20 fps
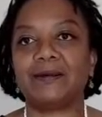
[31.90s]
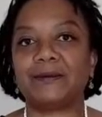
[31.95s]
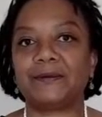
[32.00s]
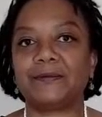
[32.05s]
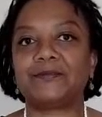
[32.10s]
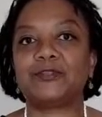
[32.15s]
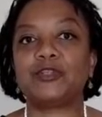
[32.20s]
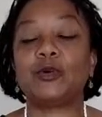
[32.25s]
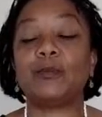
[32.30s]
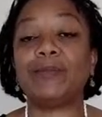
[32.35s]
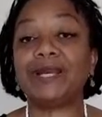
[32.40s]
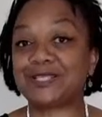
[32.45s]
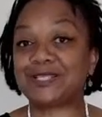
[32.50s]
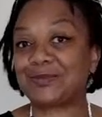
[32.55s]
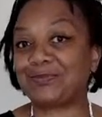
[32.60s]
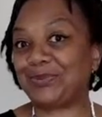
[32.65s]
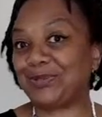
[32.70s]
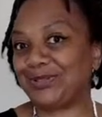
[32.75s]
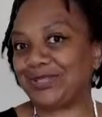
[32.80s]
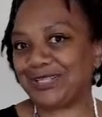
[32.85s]
your
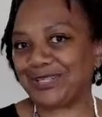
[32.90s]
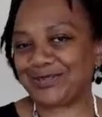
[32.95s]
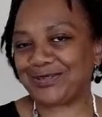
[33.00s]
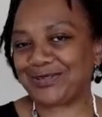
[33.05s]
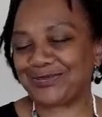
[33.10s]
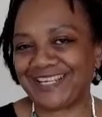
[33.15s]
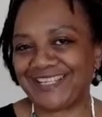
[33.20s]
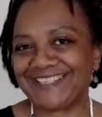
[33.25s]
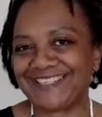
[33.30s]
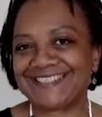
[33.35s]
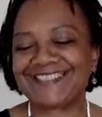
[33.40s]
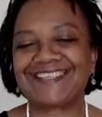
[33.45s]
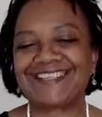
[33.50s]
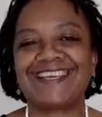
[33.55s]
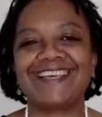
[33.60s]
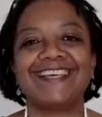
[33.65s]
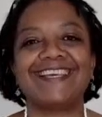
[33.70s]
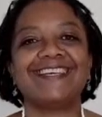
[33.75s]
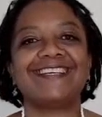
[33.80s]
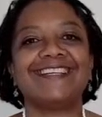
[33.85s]
metabolic rate.
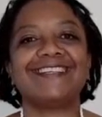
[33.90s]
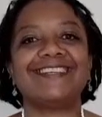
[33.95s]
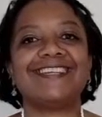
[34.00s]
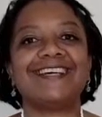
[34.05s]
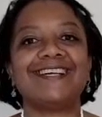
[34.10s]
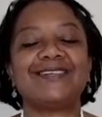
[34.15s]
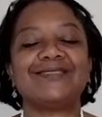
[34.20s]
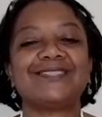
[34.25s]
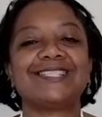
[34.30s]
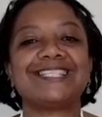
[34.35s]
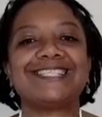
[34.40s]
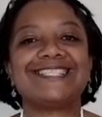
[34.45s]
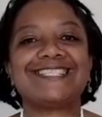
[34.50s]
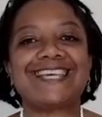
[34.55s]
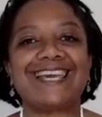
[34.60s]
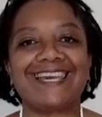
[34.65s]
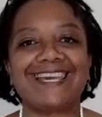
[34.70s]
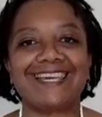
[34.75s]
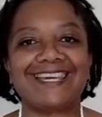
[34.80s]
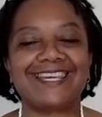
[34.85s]
Now,
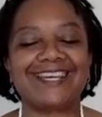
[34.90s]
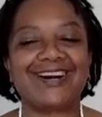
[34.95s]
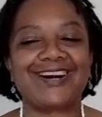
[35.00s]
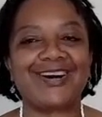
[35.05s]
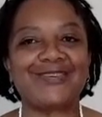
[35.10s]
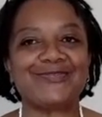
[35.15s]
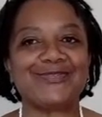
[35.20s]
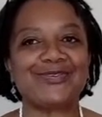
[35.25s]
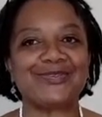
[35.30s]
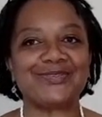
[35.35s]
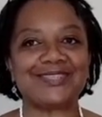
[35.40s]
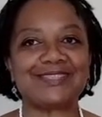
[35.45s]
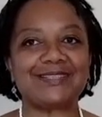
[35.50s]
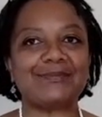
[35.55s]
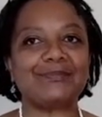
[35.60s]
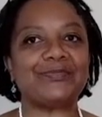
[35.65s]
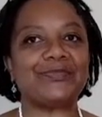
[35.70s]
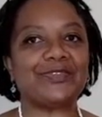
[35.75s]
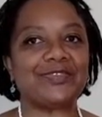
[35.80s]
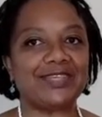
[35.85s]
today I've got
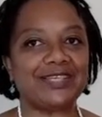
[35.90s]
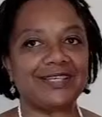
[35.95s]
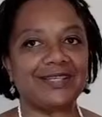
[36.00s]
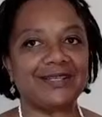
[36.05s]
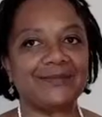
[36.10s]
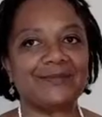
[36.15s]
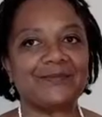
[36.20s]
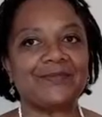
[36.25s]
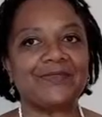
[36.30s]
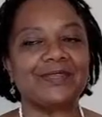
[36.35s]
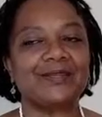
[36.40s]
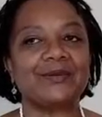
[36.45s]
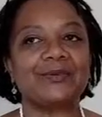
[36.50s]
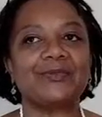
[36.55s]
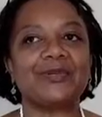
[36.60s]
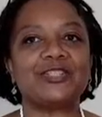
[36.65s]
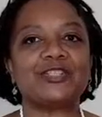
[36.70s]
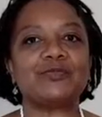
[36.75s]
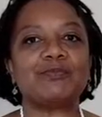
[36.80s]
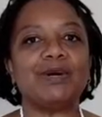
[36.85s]
something
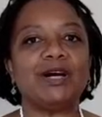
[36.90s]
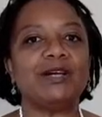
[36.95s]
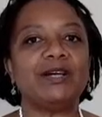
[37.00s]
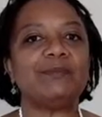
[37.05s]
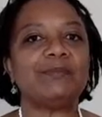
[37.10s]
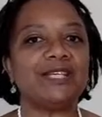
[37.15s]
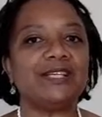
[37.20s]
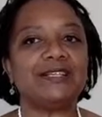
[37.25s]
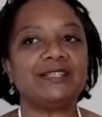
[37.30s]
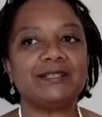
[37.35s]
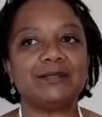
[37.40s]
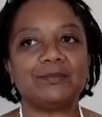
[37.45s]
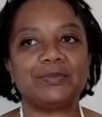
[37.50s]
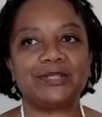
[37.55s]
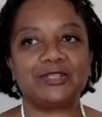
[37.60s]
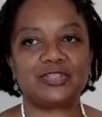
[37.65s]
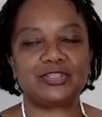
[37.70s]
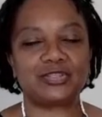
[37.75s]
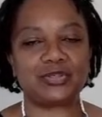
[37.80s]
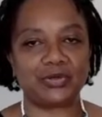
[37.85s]
which might be a little bit
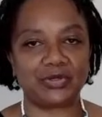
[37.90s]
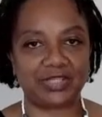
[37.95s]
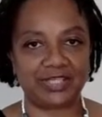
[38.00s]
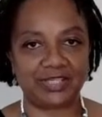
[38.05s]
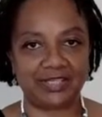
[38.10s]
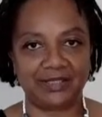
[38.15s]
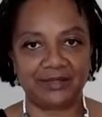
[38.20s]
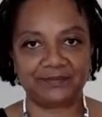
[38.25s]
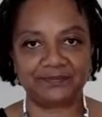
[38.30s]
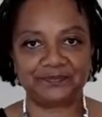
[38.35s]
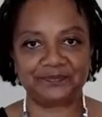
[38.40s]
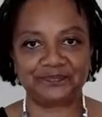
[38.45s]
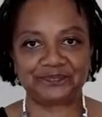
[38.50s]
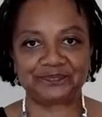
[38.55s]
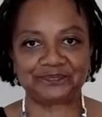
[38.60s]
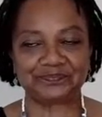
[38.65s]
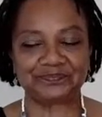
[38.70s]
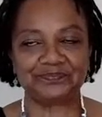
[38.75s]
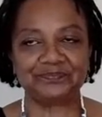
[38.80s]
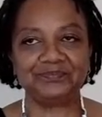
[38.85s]
shocking.
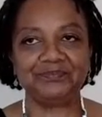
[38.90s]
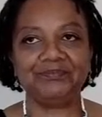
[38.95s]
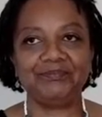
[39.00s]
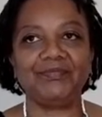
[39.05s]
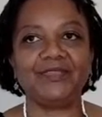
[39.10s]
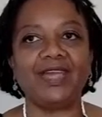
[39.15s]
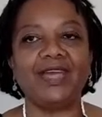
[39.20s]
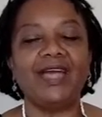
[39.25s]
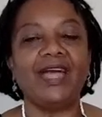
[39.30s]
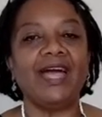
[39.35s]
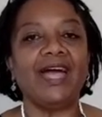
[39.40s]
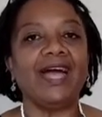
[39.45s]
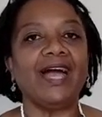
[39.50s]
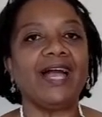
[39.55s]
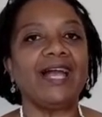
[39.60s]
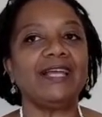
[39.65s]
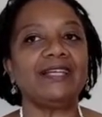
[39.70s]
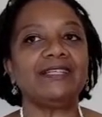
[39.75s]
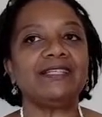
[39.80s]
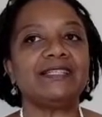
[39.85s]

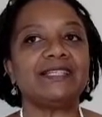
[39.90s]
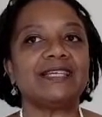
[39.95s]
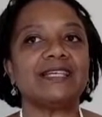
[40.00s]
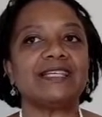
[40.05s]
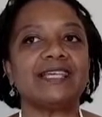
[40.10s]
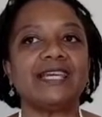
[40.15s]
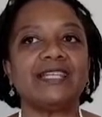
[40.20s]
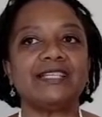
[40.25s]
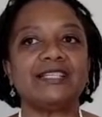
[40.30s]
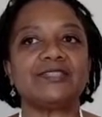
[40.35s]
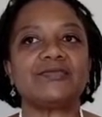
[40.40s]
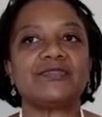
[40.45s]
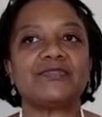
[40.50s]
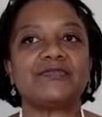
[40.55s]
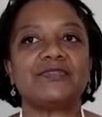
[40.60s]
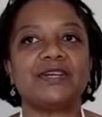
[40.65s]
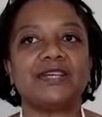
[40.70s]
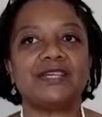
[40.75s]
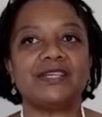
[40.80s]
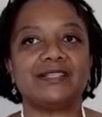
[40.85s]
And again,
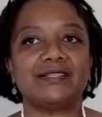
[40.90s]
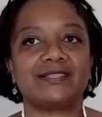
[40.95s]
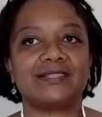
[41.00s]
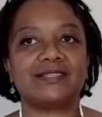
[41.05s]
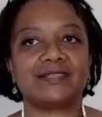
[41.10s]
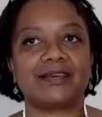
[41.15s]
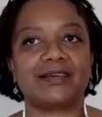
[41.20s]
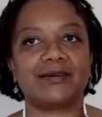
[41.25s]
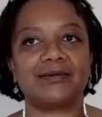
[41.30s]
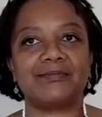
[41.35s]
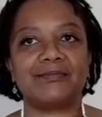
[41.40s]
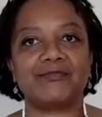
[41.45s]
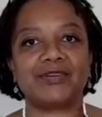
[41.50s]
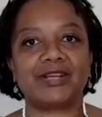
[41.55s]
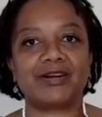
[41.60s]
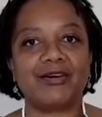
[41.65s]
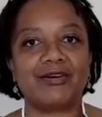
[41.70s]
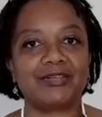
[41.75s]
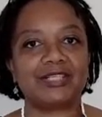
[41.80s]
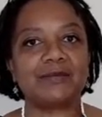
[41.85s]
it's
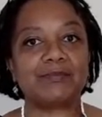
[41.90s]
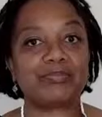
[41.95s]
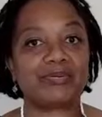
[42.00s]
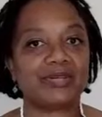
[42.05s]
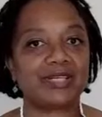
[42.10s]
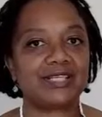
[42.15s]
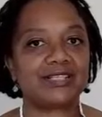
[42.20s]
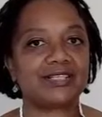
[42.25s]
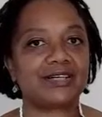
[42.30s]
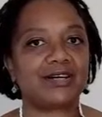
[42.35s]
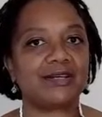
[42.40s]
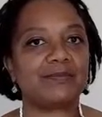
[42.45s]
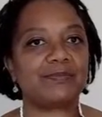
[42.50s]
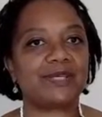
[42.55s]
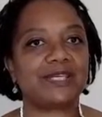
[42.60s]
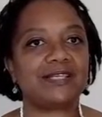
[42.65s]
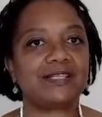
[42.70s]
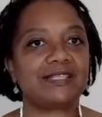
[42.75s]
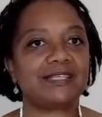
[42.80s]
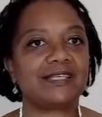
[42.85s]
regarding
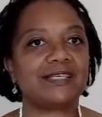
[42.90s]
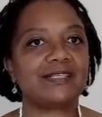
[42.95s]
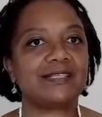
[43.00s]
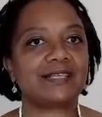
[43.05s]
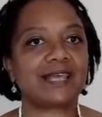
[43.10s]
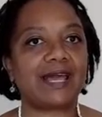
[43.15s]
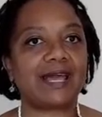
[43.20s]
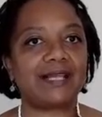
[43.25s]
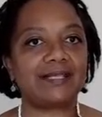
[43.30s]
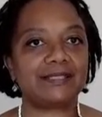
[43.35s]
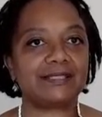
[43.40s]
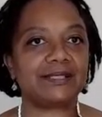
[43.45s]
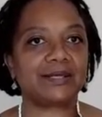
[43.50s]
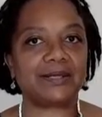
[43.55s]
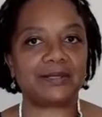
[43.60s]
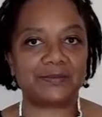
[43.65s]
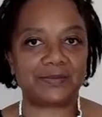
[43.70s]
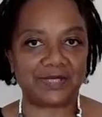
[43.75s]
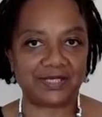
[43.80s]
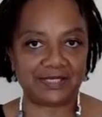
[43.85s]
pre-diabetes and
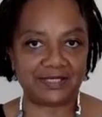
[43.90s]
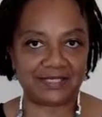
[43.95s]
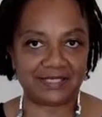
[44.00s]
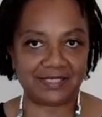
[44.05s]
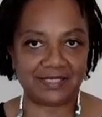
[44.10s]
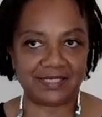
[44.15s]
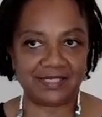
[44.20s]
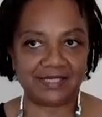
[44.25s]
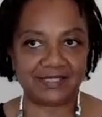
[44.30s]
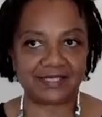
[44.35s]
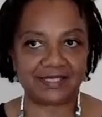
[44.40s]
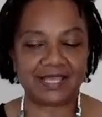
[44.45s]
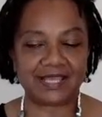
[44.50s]
diabetes,